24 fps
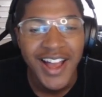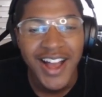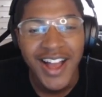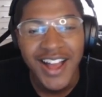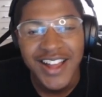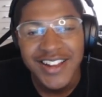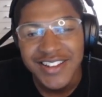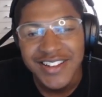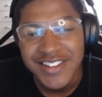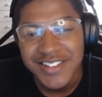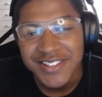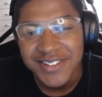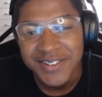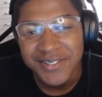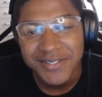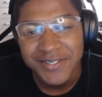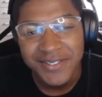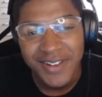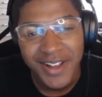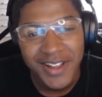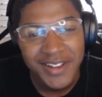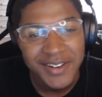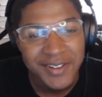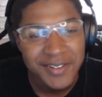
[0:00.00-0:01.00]
I need to
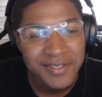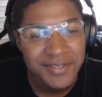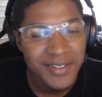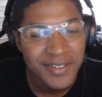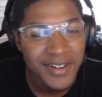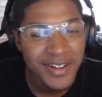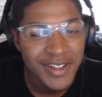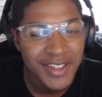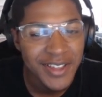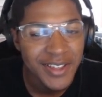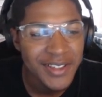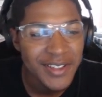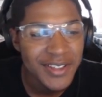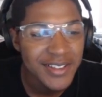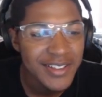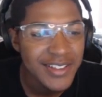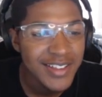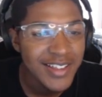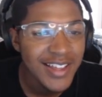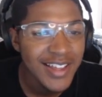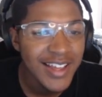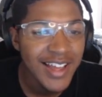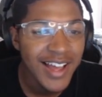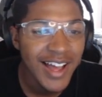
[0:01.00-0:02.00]
find a
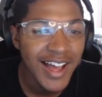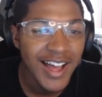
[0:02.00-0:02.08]
fucking...